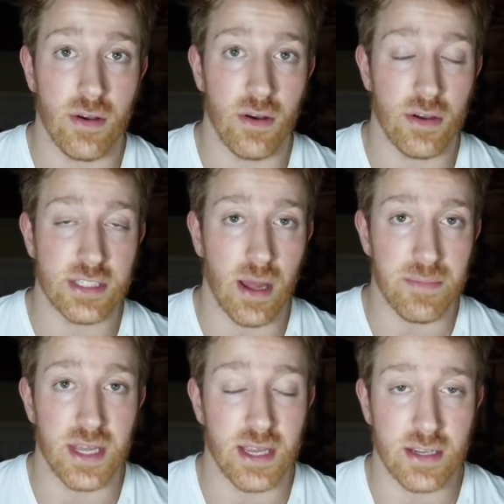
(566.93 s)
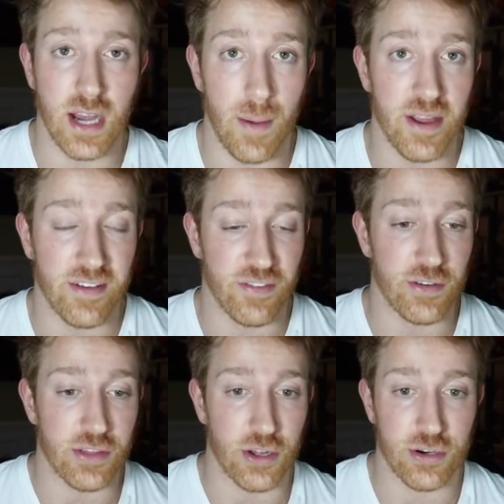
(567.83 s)
something coming for
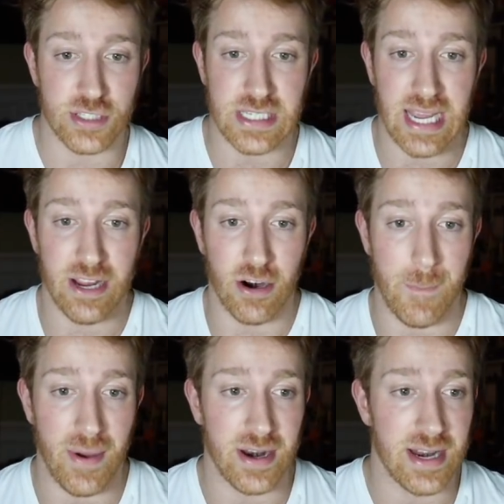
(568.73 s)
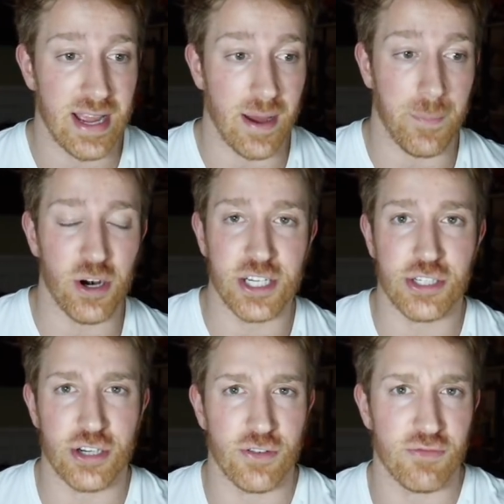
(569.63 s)
Thursday or Monday, I'm pretty
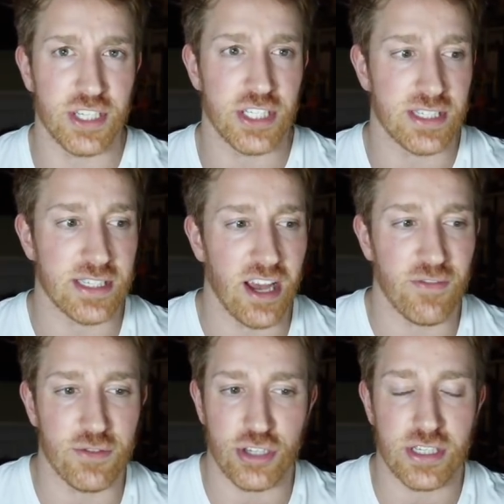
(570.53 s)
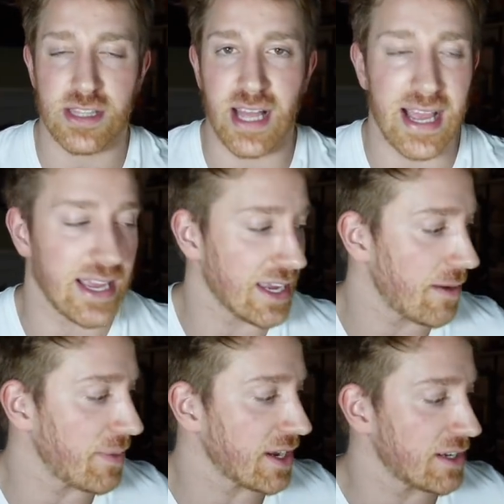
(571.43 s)
sure Richie Souf was just liking it
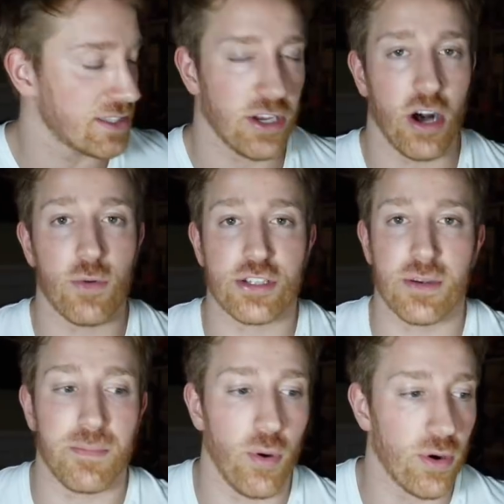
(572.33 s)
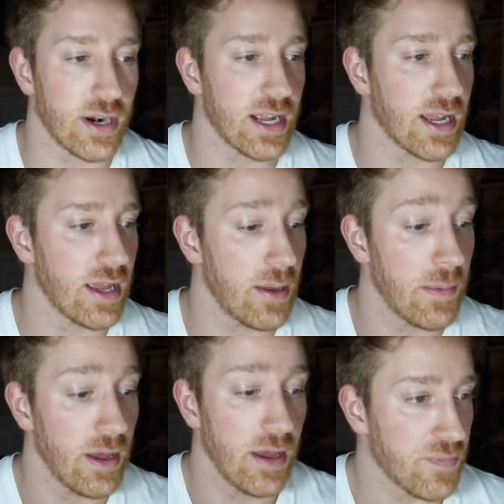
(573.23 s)
because y'all were supporting him.
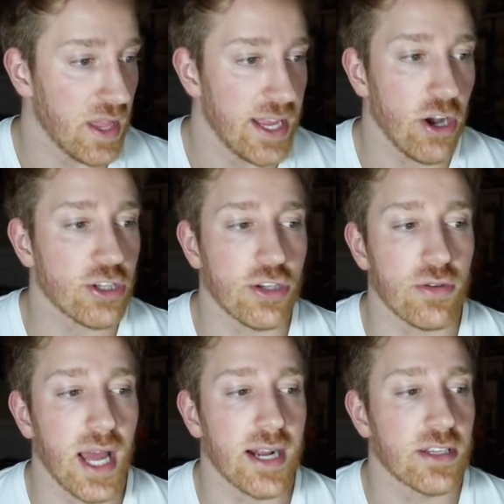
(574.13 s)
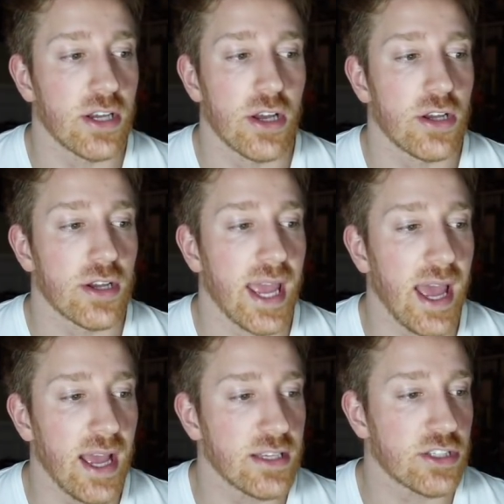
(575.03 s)
He also liked
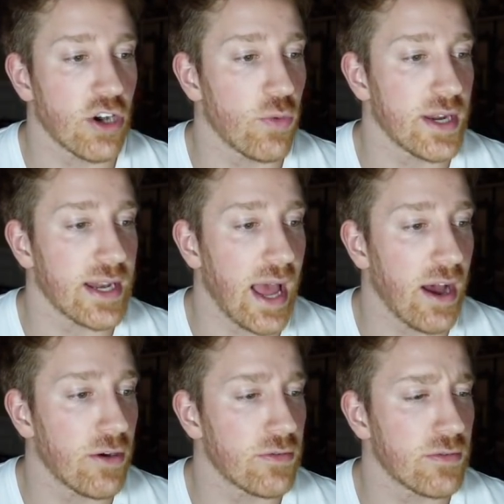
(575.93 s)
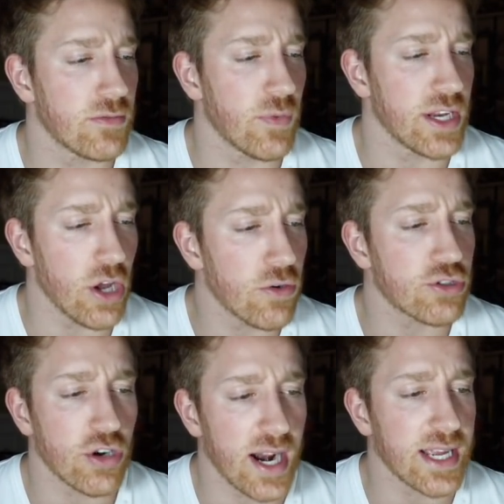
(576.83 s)
K, so we now we know
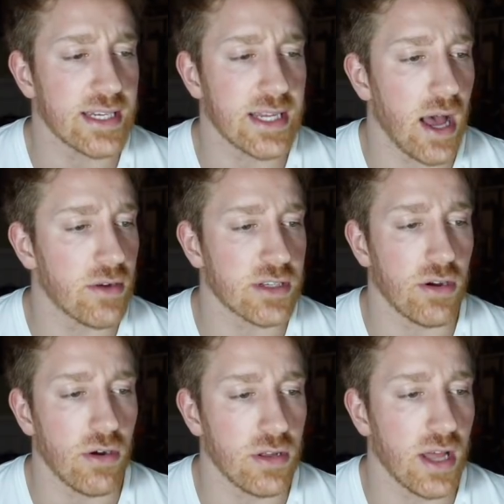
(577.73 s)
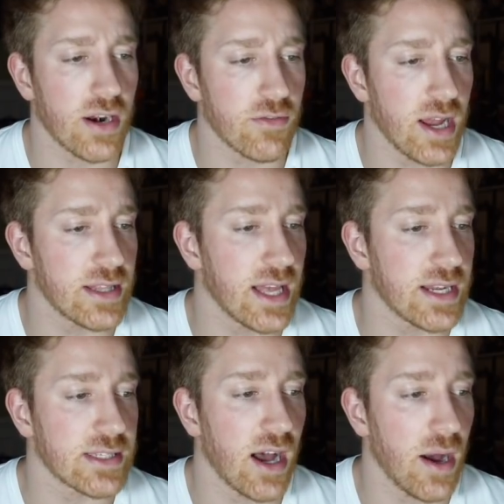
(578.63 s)
trying to get down is on a whole lotta red. Then
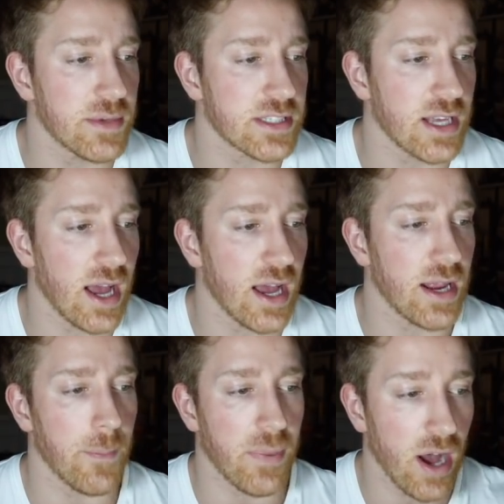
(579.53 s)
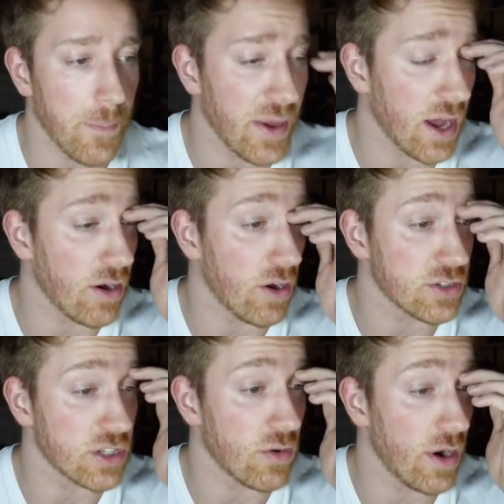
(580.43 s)
is homicide and pop out
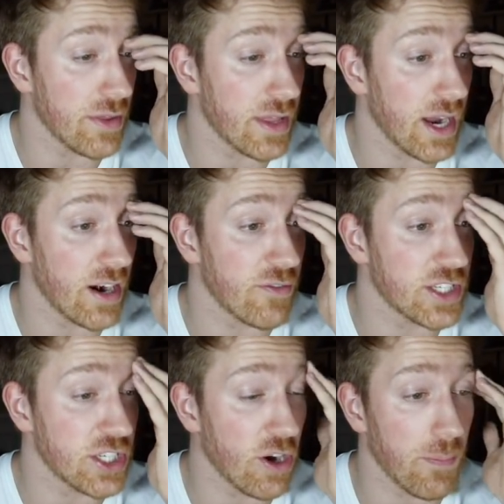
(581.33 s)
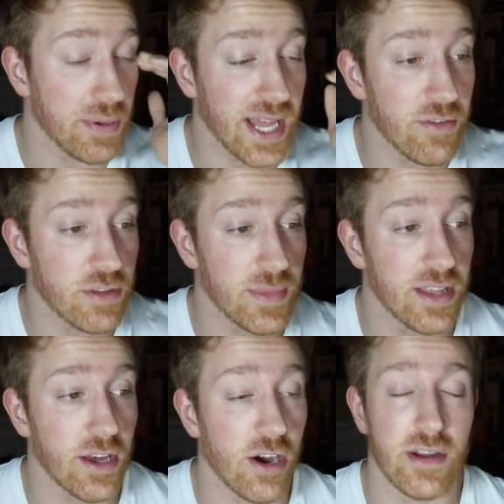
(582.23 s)
also on there. Richie don't play with me
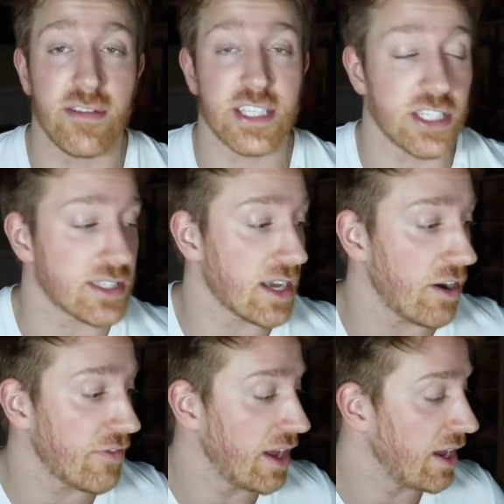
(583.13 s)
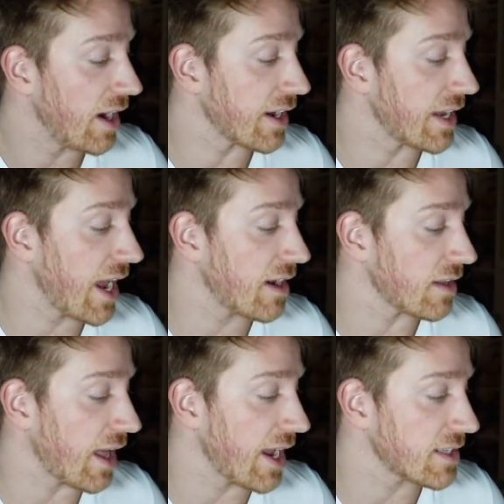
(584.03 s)
though, and Richie Self again
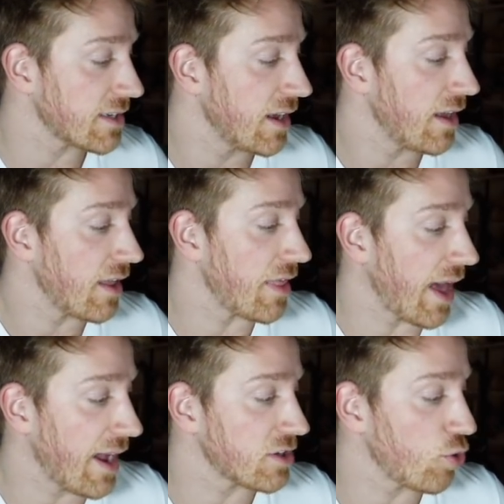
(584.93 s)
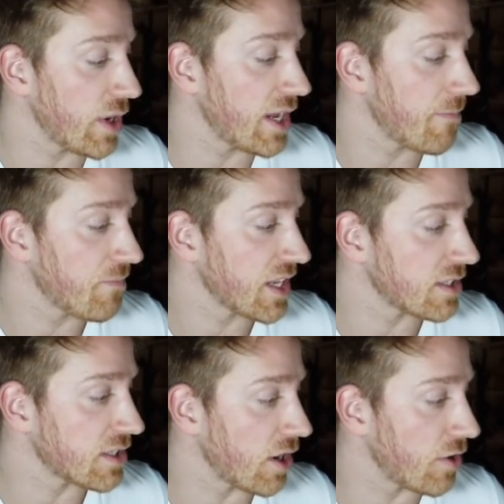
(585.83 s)
liked that tweet.
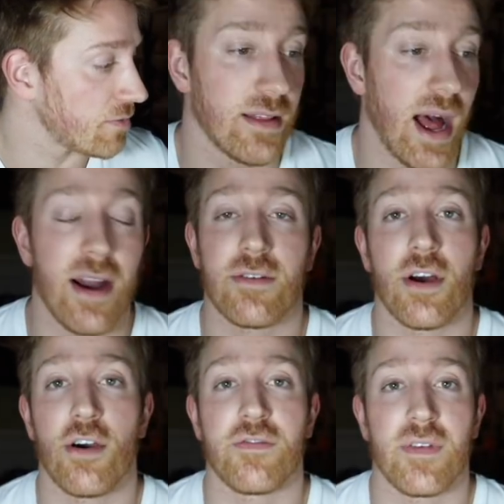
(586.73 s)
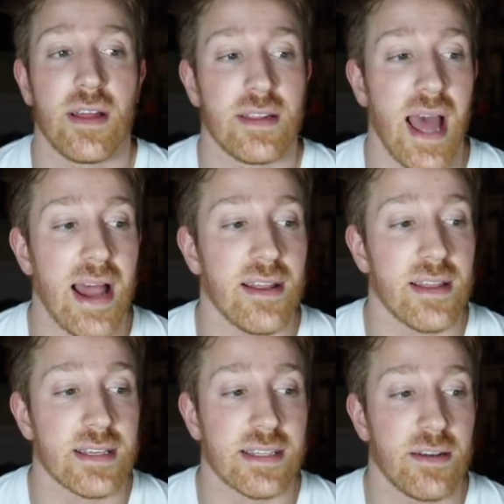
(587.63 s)
So I don't know if any of
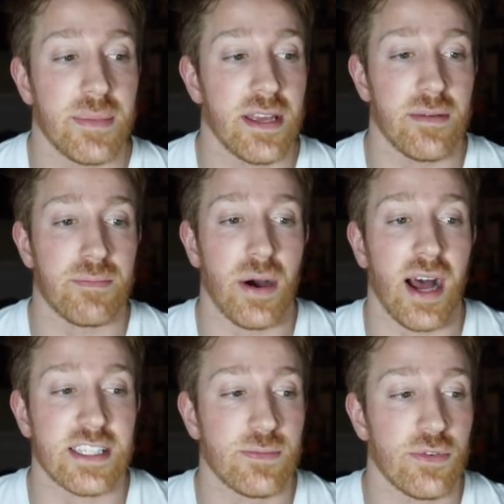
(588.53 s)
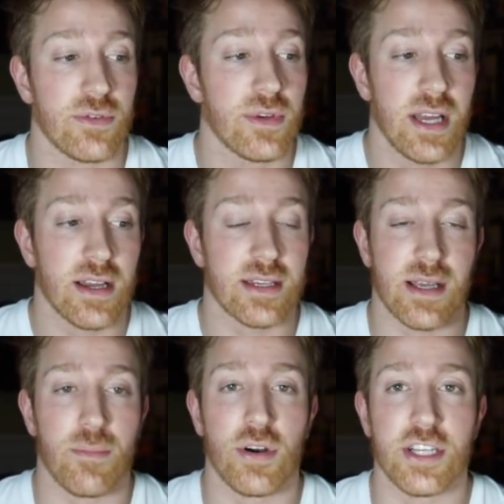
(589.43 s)
this could be possible because
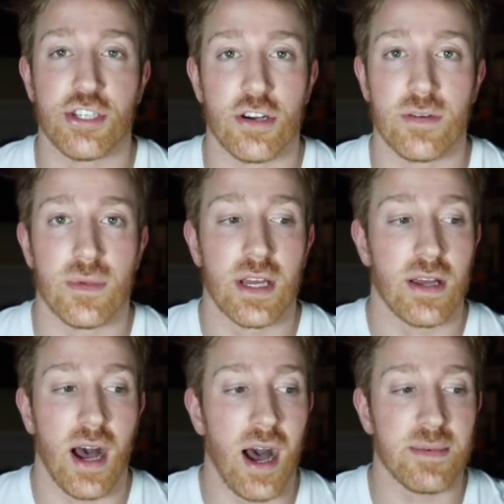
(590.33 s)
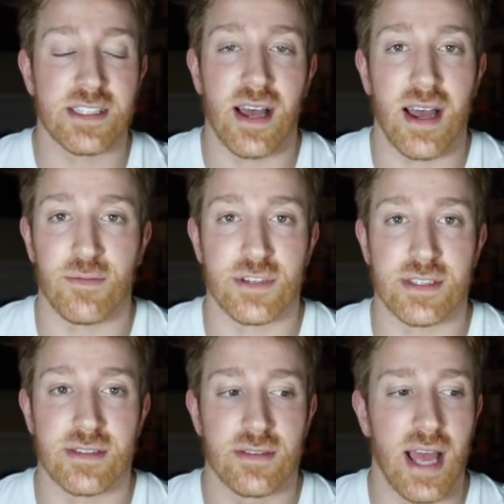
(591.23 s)
I'm pretty sure homicide
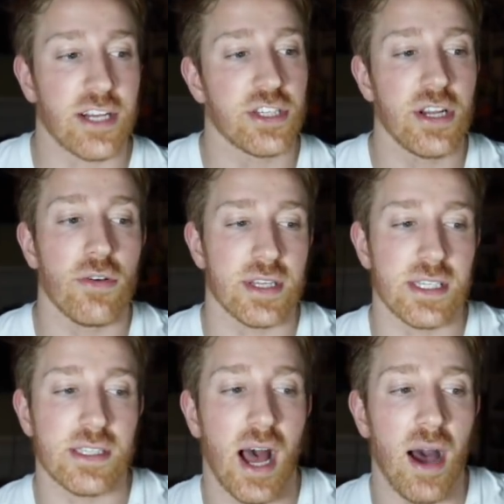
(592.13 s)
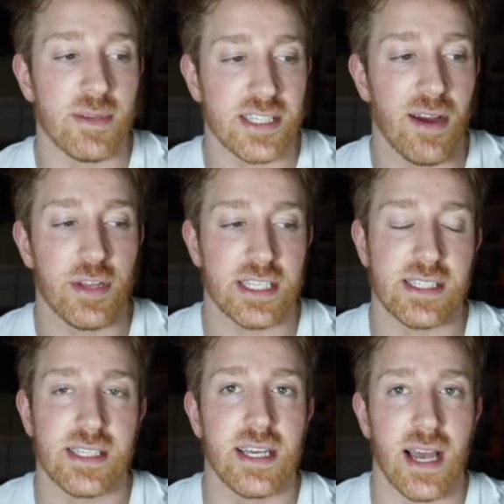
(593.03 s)
was actually no this is the homicide with a
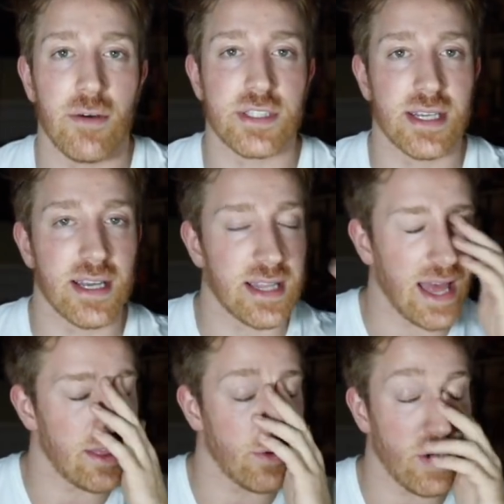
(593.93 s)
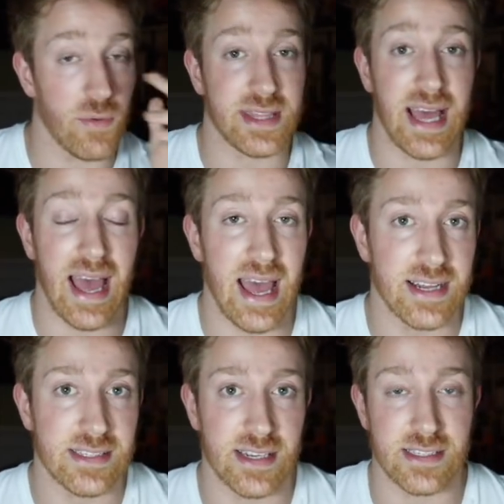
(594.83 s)
c i was thinking that the one with the
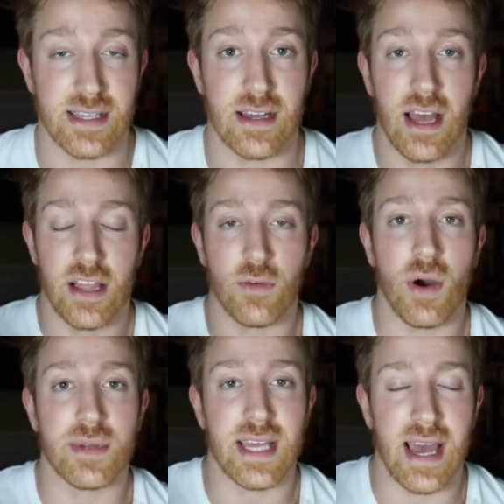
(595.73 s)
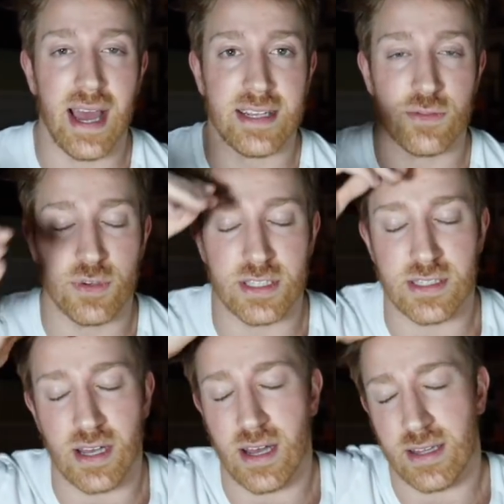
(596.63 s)
x because the the one with the x was
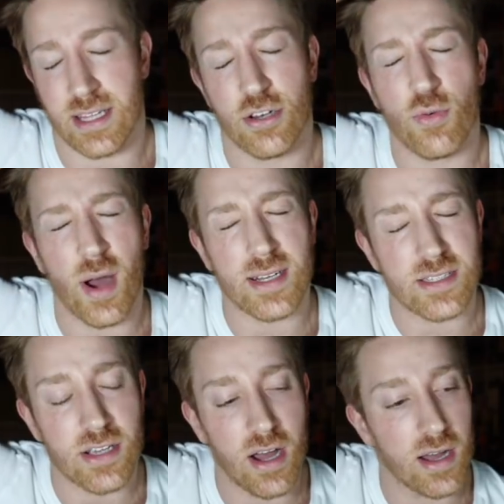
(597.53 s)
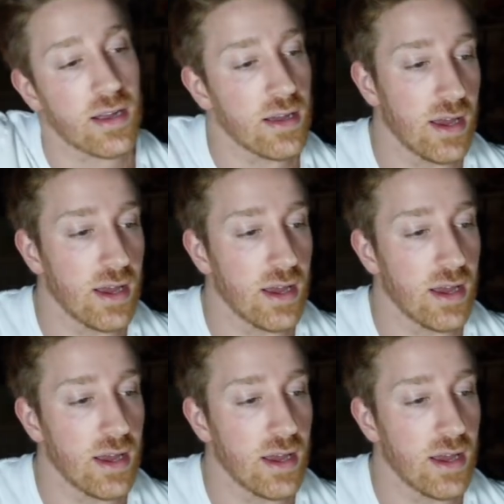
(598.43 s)
uh lil one's song